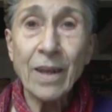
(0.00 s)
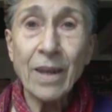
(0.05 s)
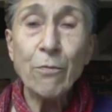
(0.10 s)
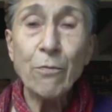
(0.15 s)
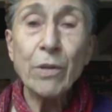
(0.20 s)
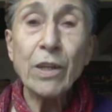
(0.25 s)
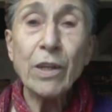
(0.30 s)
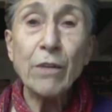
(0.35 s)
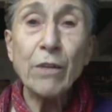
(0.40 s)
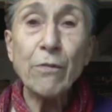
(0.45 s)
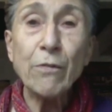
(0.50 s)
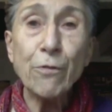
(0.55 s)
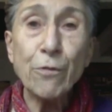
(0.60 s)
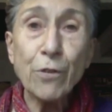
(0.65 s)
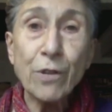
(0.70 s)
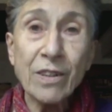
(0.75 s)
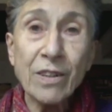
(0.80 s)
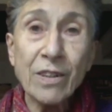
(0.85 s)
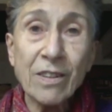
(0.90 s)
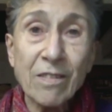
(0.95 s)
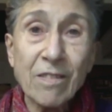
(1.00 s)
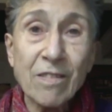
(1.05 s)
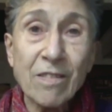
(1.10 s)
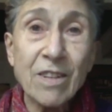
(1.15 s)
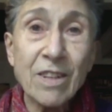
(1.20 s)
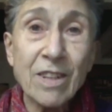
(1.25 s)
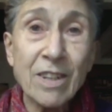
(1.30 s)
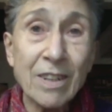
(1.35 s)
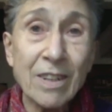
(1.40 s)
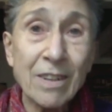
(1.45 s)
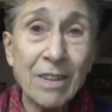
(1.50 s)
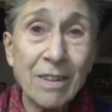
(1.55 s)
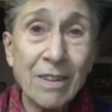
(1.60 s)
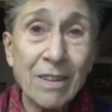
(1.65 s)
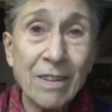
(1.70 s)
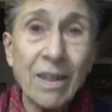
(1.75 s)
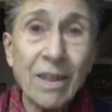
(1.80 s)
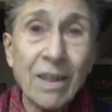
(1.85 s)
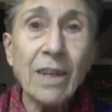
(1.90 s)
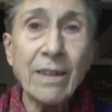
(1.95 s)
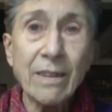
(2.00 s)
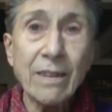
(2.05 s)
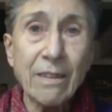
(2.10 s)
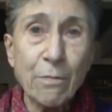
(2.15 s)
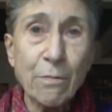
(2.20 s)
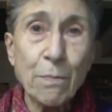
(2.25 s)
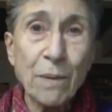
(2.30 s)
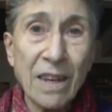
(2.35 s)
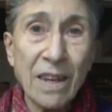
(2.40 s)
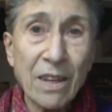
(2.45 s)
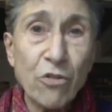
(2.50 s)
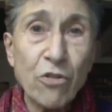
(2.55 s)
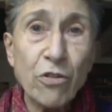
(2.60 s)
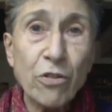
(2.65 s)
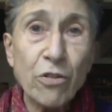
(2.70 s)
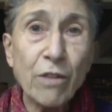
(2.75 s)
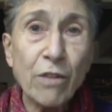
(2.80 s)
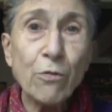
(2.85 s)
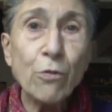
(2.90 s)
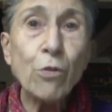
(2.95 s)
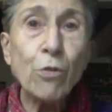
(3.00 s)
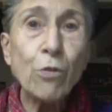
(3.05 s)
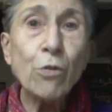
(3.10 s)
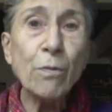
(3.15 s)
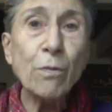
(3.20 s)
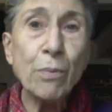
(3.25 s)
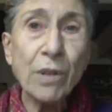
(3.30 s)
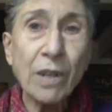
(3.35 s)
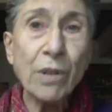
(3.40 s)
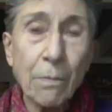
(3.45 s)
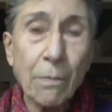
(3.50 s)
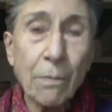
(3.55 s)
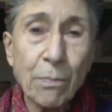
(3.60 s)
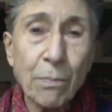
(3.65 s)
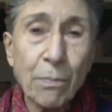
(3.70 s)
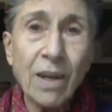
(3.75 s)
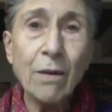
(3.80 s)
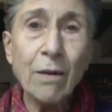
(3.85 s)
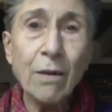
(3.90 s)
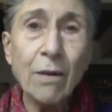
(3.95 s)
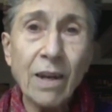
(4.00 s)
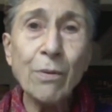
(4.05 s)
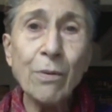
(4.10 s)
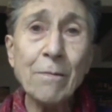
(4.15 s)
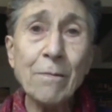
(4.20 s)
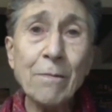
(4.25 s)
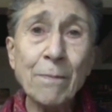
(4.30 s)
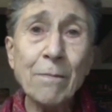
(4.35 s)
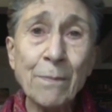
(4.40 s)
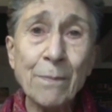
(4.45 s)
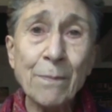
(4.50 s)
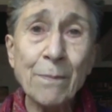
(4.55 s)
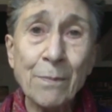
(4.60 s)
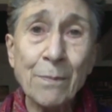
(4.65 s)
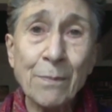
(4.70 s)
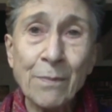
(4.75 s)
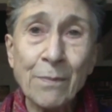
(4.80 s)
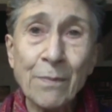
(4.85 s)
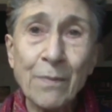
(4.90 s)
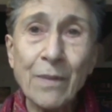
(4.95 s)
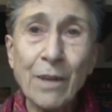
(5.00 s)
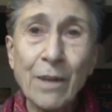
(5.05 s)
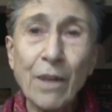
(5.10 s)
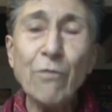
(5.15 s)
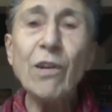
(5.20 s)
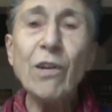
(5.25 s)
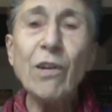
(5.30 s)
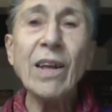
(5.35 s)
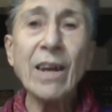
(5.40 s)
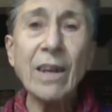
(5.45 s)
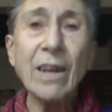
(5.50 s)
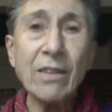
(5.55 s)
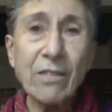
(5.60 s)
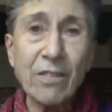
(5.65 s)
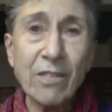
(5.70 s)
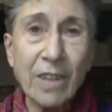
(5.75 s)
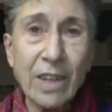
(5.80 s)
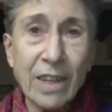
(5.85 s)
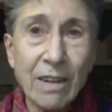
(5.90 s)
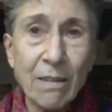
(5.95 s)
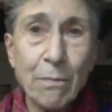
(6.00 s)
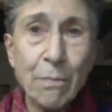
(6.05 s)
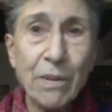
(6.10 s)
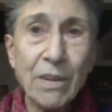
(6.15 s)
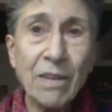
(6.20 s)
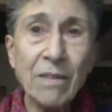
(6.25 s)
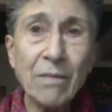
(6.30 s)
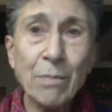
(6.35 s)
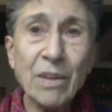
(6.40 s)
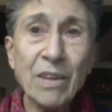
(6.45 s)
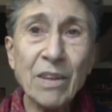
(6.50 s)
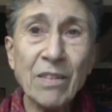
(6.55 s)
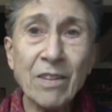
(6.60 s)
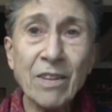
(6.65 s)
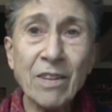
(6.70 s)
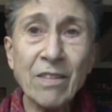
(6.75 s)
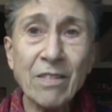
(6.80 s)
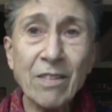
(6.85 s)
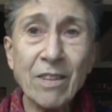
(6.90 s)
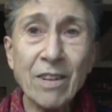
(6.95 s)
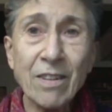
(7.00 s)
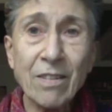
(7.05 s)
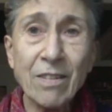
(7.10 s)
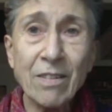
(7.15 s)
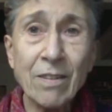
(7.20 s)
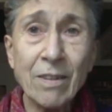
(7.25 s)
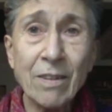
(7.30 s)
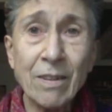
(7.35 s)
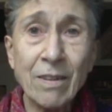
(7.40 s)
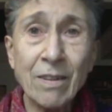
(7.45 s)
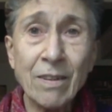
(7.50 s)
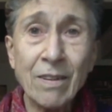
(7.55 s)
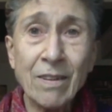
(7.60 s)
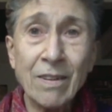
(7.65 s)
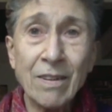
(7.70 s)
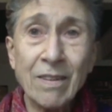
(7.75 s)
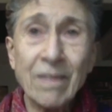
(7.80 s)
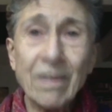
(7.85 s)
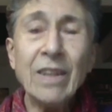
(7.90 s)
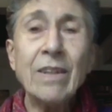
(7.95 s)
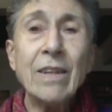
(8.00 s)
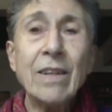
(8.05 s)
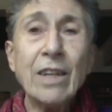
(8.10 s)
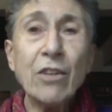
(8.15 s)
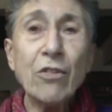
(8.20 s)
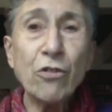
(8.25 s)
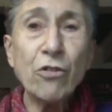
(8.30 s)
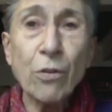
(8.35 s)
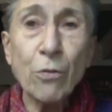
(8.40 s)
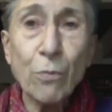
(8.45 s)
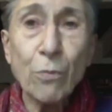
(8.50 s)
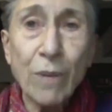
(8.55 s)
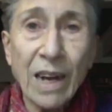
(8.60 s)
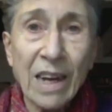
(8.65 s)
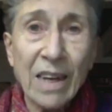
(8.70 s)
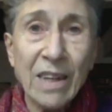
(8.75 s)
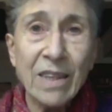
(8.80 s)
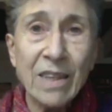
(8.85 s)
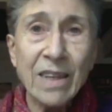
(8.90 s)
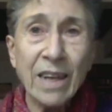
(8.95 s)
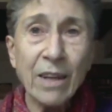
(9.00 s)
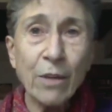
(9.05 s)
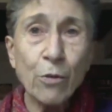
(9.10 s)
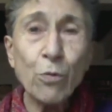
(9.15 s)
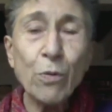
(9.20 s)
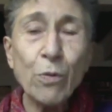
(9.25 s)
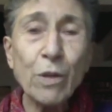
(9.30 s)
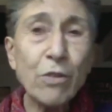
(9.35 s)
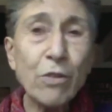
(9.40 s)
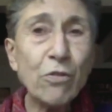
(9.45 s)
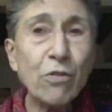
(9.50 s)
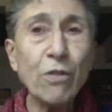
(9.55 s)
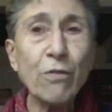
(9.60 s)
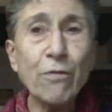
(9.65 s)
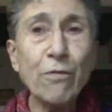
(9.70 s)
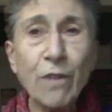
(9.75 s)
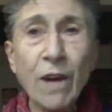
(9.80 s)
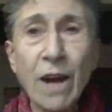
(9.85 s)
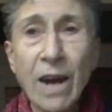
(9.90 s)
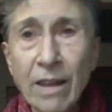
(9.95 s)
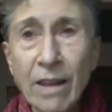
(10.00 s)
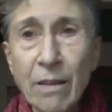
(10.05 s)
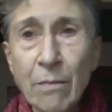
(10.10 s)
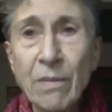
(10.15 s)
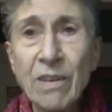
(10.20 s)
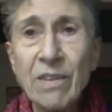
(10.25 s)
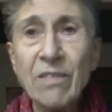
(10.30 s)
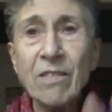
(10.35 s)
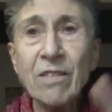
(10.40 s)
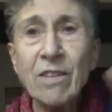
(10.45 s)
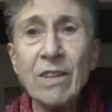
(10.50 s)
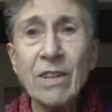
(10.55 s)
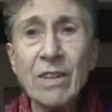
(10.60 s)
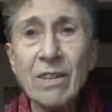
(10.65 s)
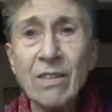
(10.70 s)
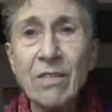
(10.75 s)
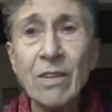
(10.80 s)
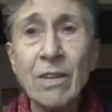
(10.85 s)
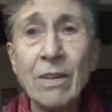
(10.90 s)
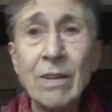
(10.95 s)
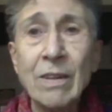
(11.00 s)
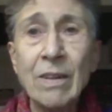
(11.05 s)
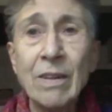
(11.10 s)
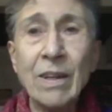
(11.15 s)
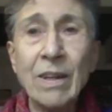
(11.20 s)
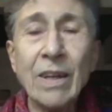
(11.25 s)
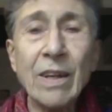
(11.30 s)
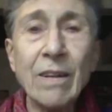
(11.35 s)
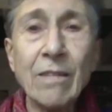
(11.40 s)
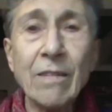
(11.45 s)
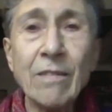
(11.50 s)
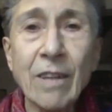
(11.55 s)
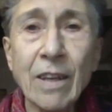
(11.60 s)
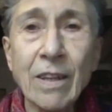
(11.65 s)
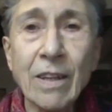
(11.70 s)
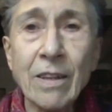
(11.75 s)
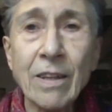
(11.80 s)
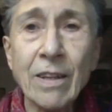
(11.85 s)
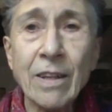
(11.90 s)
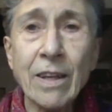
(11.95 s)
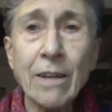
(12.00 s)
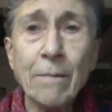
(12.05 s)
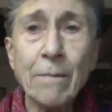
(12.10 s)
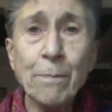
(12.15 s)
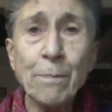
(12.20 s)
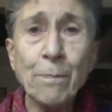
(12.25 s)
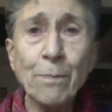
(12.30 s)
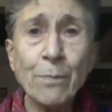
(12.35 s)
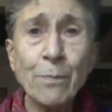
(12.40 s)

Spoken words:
and we can foresee an expansion of corporate power, of large-scale businesses, the nationwide networks of pharmacies, etc.